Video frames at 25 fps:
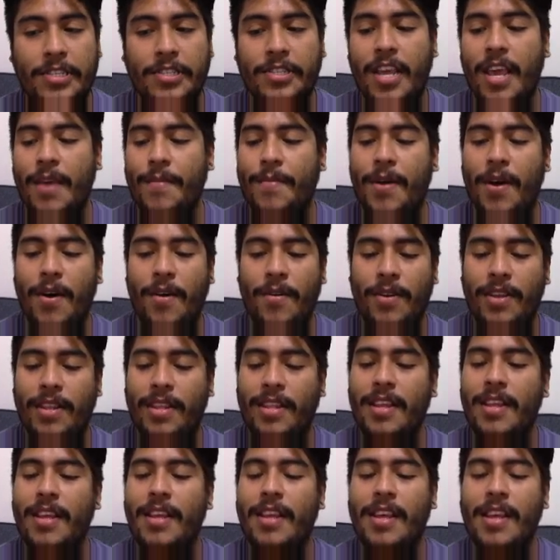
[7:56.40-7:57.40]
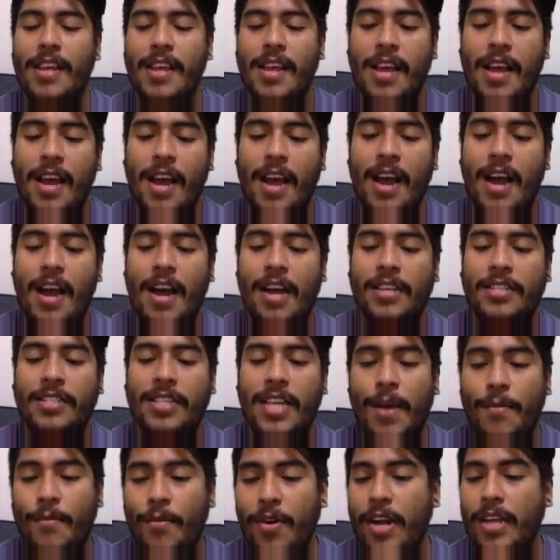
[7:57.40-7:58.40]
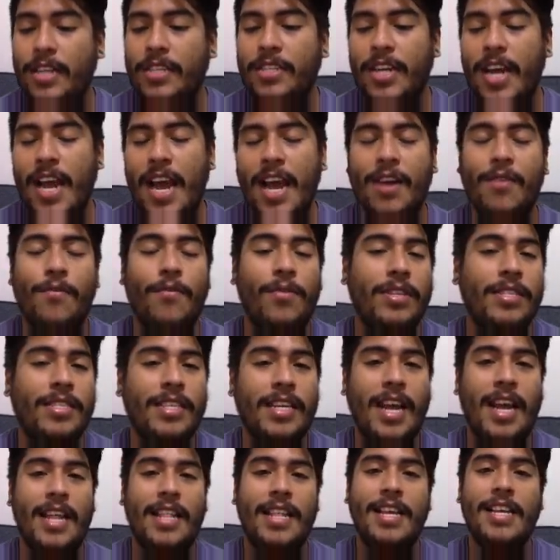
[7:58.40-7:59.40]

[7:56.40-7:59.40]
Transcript: just keep going. Samurai Jack, once again,